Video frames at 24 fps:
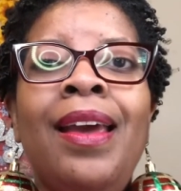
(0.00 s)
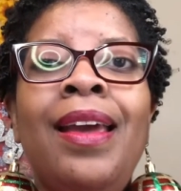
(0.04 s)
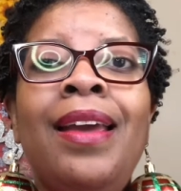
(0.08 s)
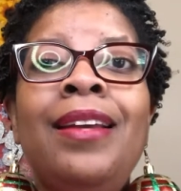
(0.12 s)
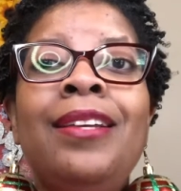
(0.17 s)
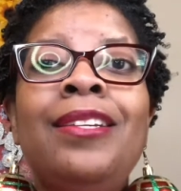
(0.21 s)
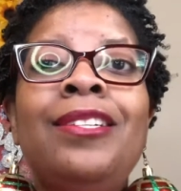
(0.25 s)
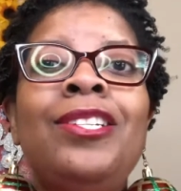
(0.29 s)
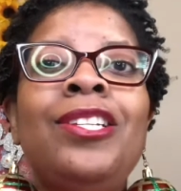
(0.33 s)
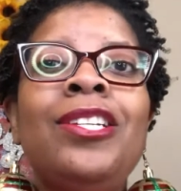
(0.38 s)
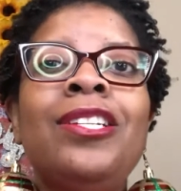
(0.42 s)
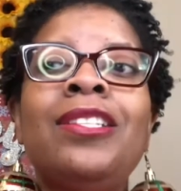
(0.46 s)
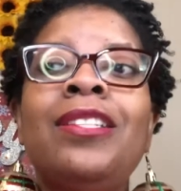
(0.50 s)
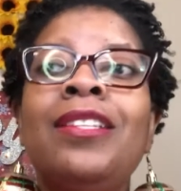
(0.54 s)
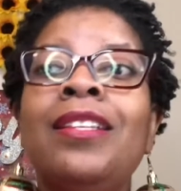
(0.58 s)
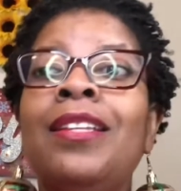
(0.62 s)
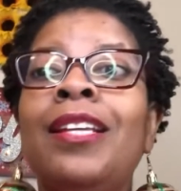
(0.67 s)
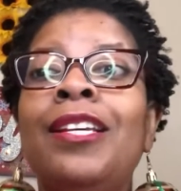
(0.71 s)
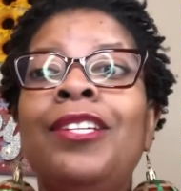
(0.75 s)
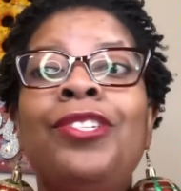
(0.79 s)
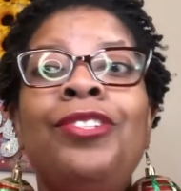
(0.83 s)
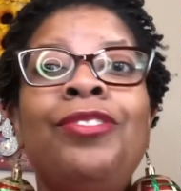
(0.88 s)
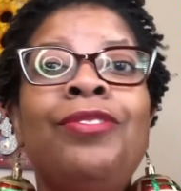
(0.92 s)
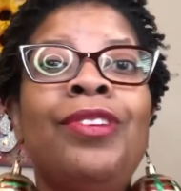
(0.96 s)
is just to
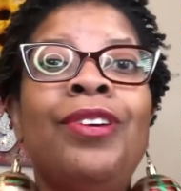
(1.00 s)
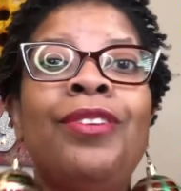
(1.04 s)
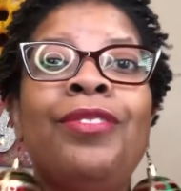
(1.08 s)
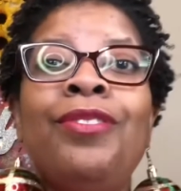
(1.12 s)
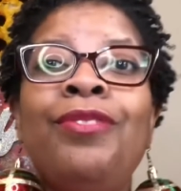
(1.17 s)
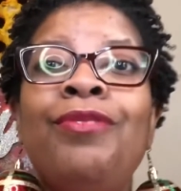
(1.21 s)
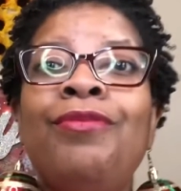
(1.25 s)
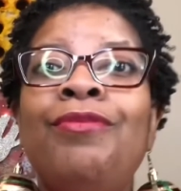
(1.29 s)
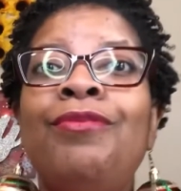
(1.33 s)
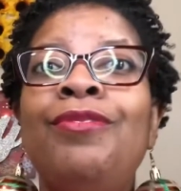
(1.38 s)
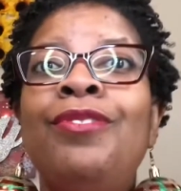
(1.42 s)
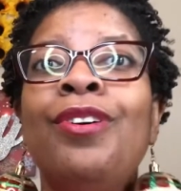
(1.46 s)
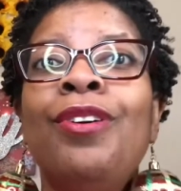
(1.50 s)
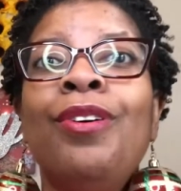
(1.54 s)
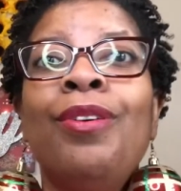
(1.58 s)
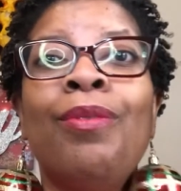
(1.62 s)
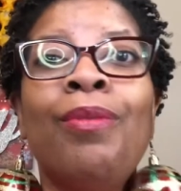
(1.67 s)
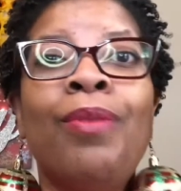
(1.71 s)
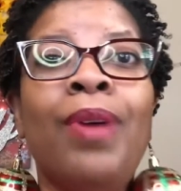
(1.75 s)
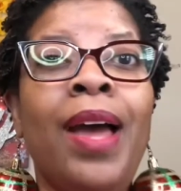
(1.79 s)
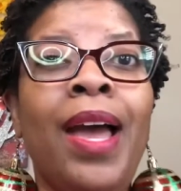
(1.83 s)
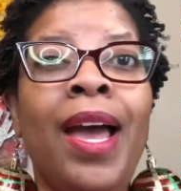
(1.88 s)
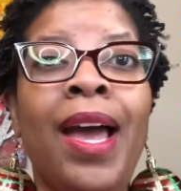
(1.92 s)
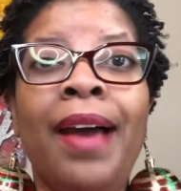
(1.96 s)
let you know you
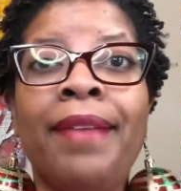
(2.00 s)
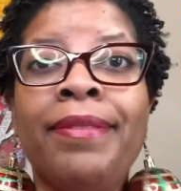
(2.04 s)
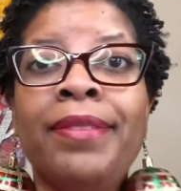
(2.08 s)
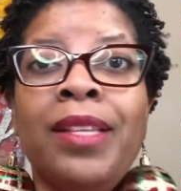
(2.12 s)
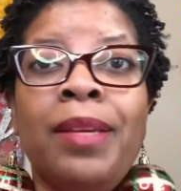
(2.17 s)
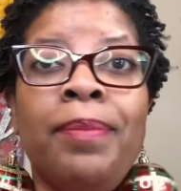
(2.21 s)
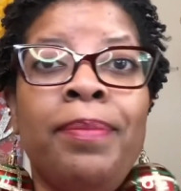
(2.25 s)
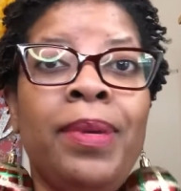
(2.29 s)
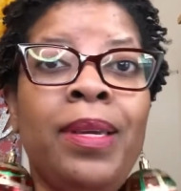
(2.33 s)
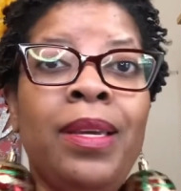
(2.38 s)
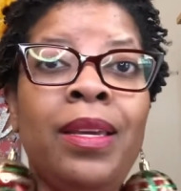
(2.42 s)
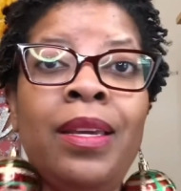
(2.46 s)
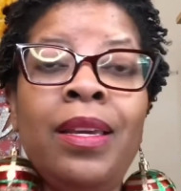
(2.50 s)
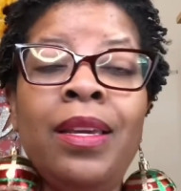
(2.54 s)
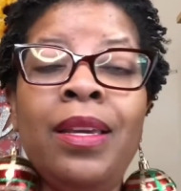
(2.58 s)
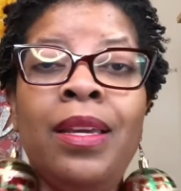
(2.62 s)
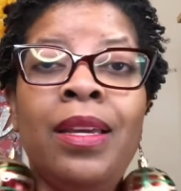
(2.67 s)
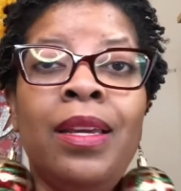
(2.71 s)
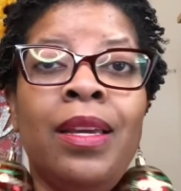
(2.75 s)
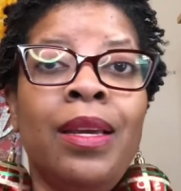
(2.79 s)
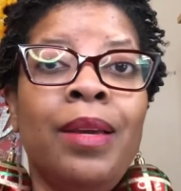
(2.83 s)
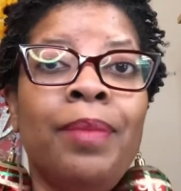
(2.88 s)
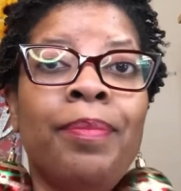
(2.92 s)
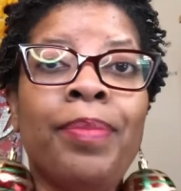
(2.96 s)
don't have to
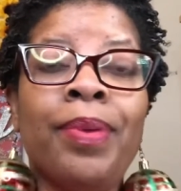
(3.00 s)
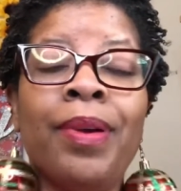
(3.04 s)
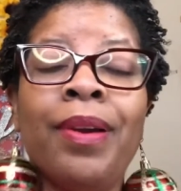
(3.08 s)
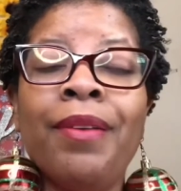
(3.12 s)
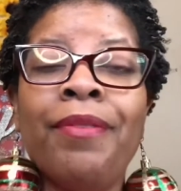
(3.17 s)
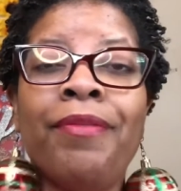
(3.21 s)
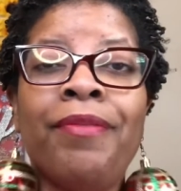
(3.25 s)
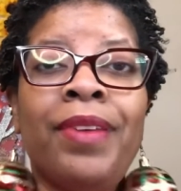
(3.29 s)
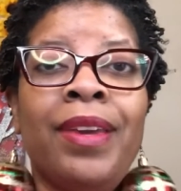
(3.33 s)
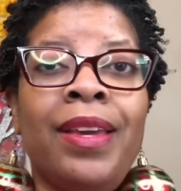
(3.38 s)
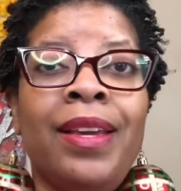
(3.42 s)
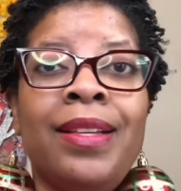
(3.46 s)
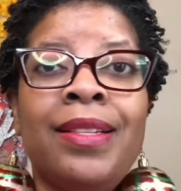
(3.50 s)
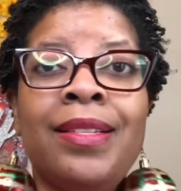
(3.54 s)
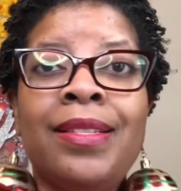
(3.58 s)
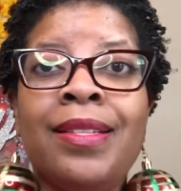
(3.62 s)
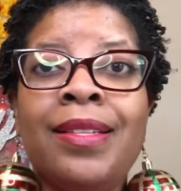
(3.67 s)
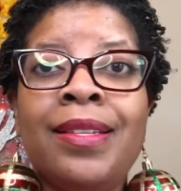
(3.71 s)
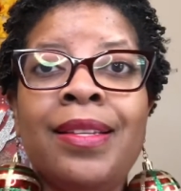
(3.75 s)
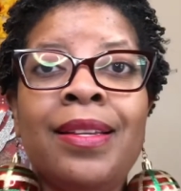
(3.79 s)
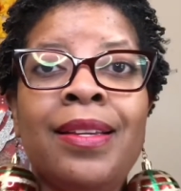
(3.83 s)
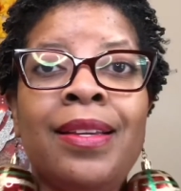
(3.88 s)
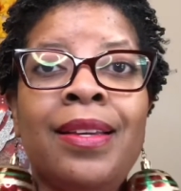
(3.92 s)
be perfect.